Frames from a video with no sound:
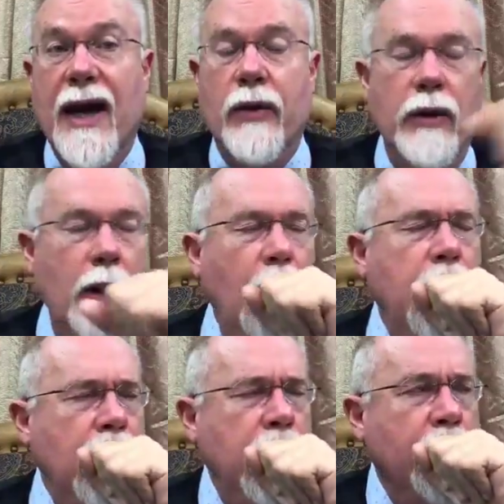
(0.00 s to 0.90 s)
route
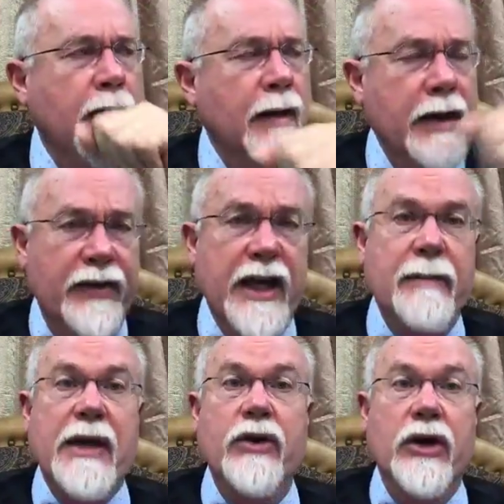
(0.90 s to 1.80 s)
if they
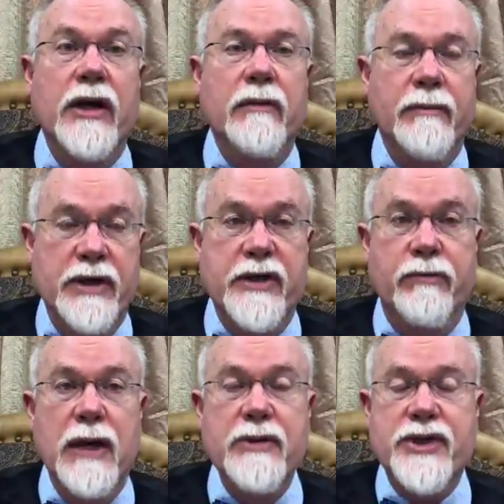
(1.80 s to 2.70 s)
can make good a bunch
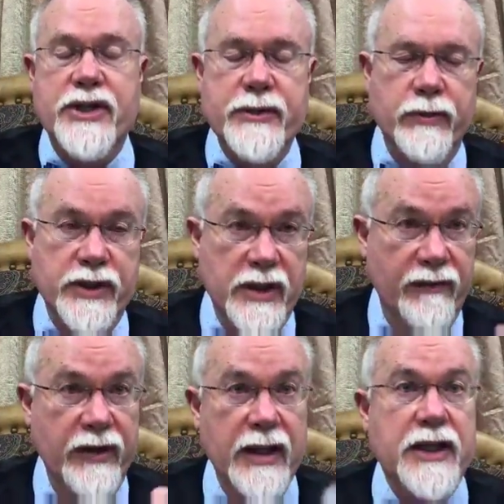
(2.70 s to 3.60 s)
of premises, which
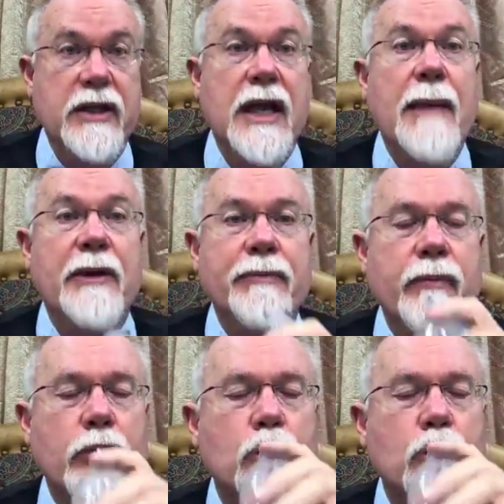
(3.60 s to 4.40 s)
have yet to happen.